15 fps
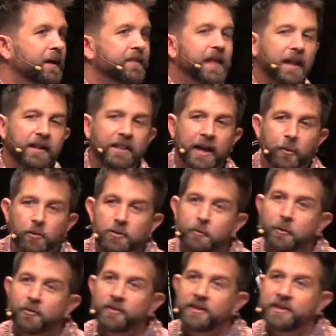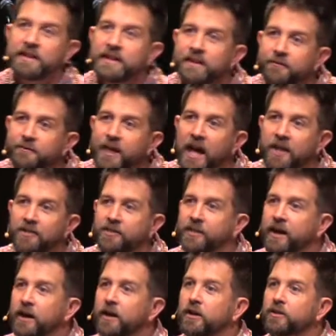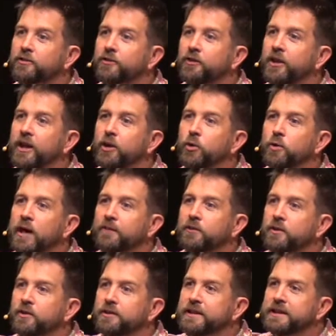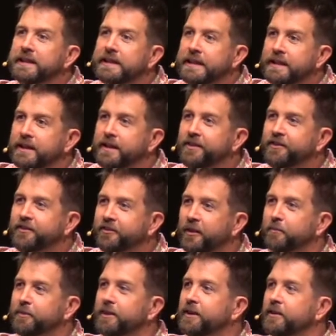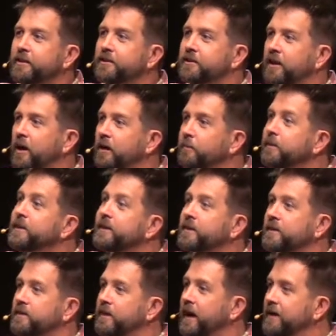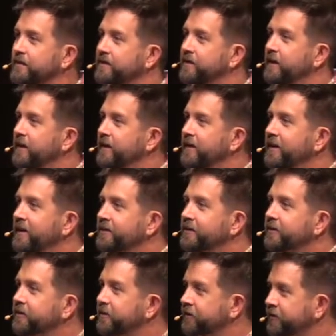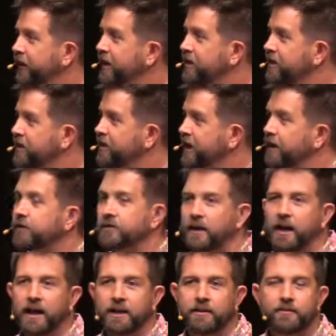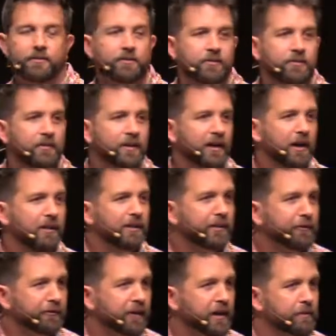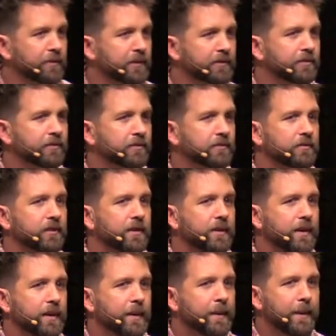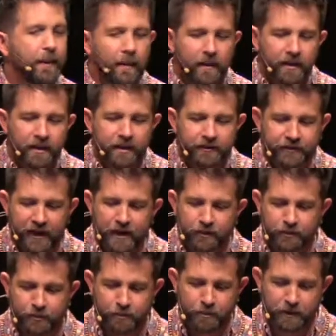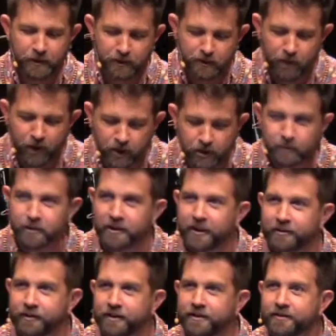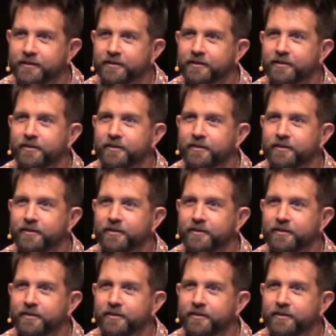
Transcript: That they were supposed to leave that there so that whoever needed something could come and collect to sustain their lives and their families. It sounds pretty remarkable, doesn't it?